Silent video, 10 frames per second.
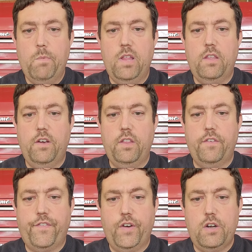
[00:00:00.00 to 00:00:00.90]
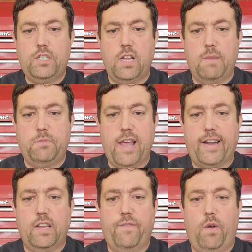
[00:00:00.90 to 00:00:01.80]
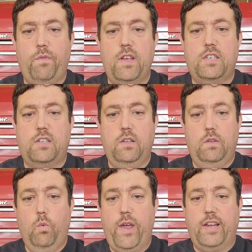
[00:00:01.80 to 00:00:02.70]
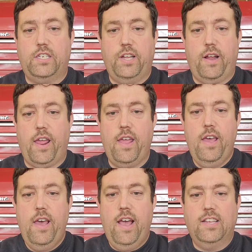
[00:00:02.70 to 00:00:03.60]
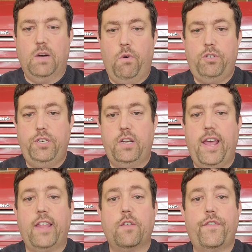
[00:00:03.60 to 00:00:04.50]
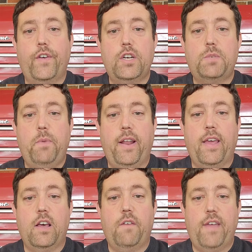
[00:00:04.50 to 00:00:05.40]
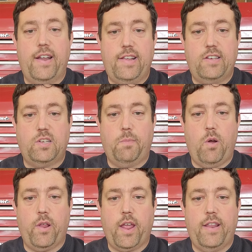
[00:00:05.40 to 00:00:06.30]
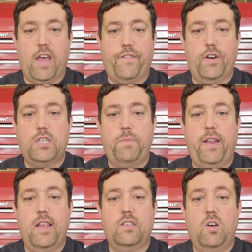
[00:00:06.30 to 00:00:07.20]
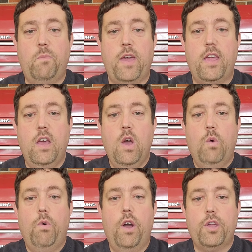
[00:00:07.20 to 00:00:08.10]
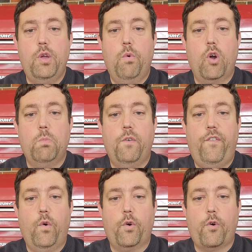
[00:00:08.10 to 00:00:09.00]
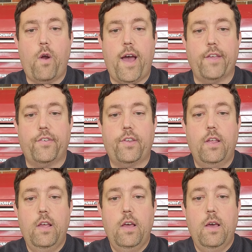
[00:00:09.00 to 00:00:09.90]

But the, the first objective on this week study is I want you to take the first minute of that testimony. And that first minute is going to be what you were before Christ.